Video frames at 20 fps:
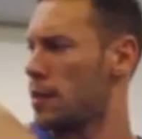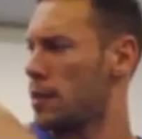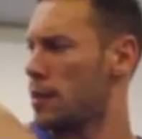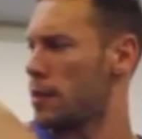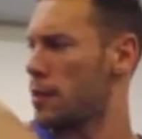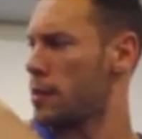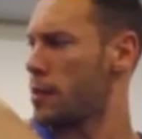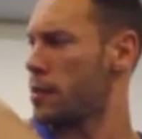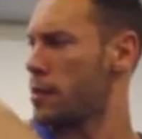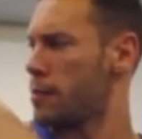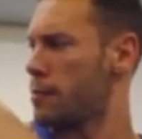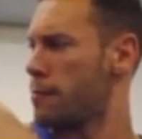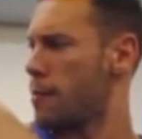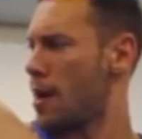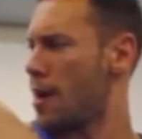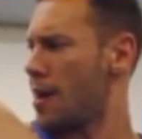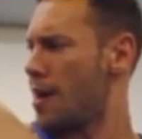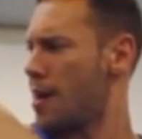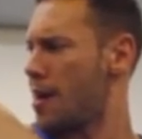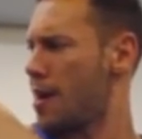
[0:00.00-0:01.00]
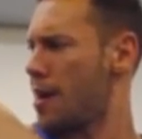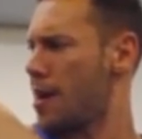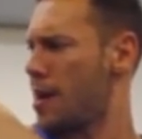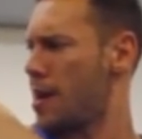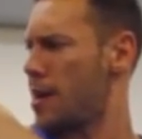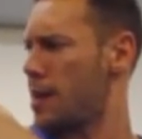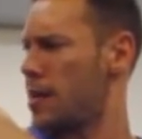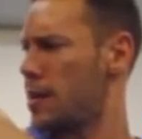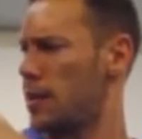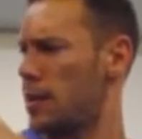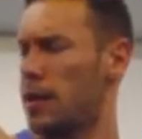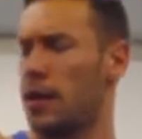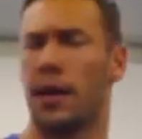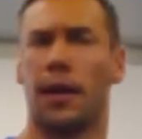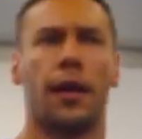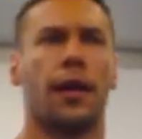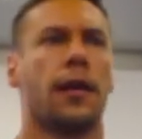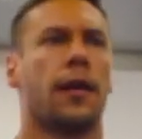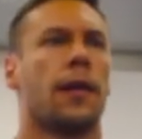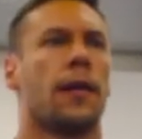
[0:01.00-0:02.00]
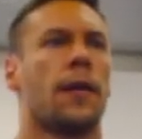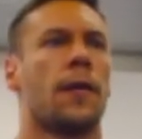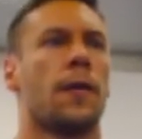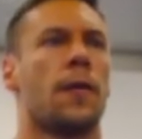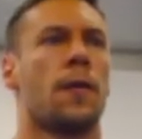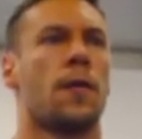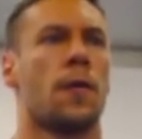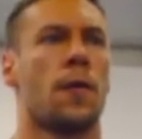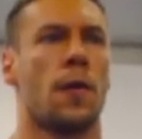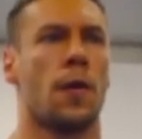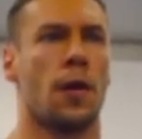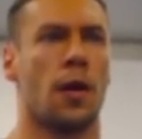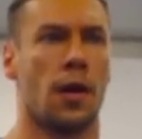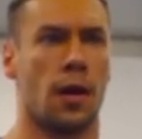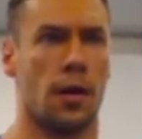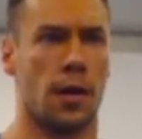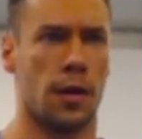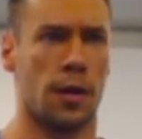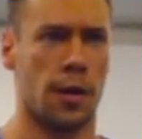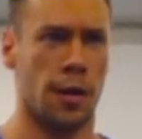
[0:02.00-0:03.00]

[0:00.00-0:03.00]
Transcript: and then right in. Another